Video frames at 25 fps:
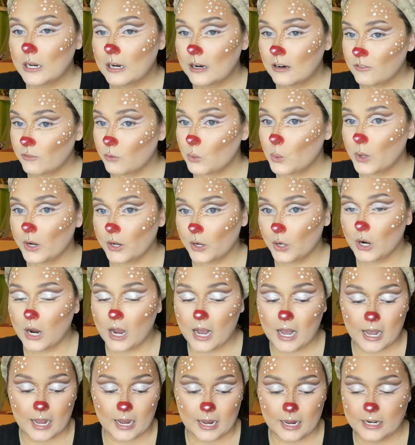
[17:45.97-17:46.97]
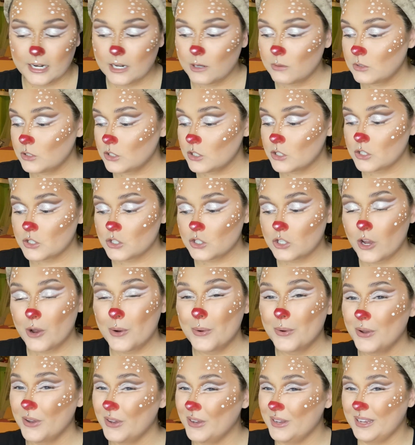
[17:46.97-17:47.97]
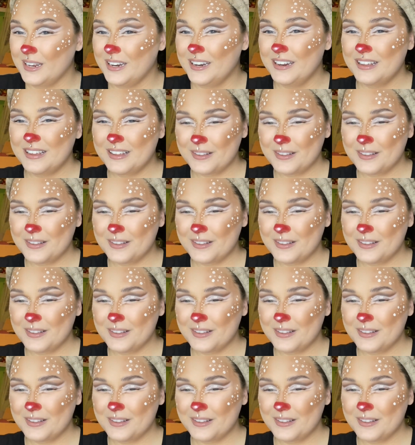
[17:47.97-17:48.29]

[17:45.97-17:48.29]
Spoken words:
for your eye, and it was just so good.